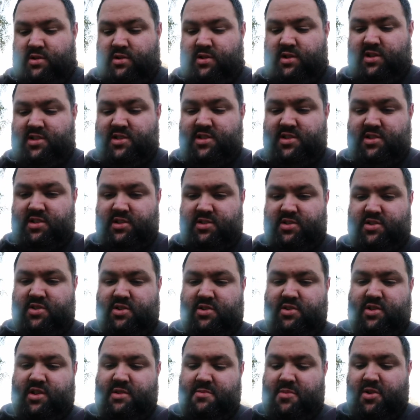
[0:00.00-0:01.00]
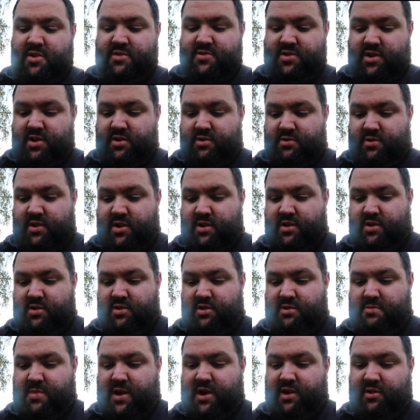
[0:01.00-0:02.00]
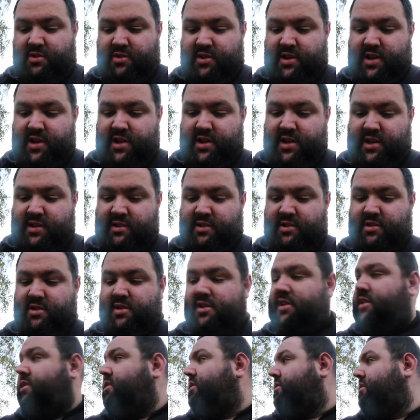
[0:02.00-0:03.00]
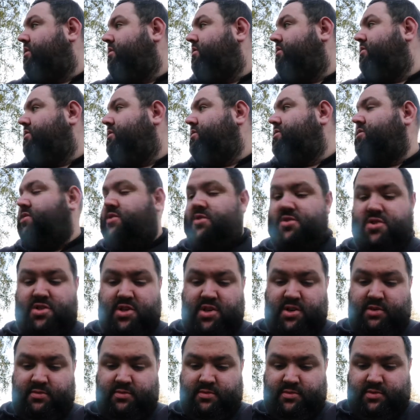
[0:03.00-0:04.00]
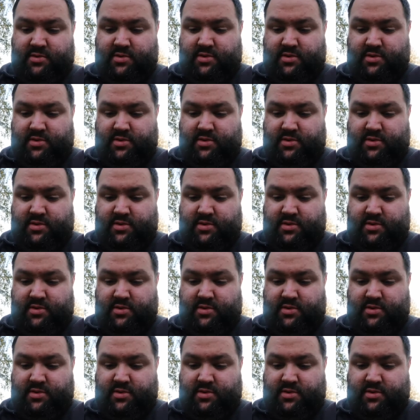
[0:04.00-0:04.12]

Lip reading: This has got psychic moves. Oh no, another bad idea then. Oh, Arcanine, I choose you.